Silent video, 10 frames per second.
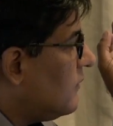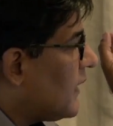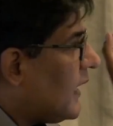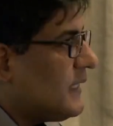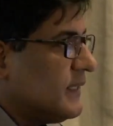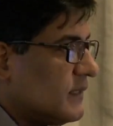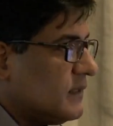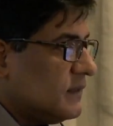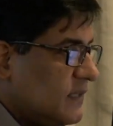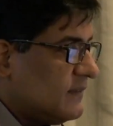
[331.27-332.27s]
I think
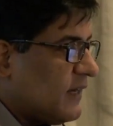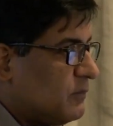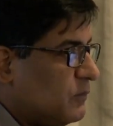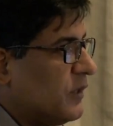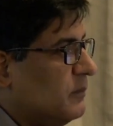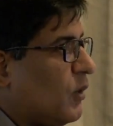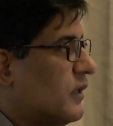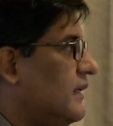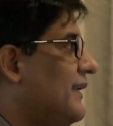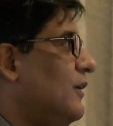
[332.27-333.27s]
these are more
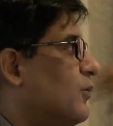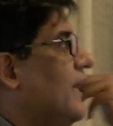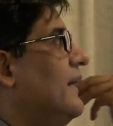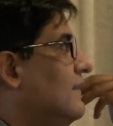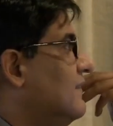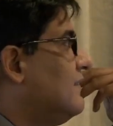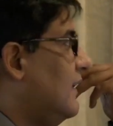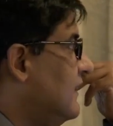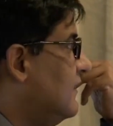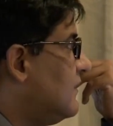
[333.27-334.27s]
important than looking at the
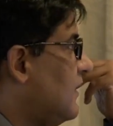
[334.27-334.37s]
studies.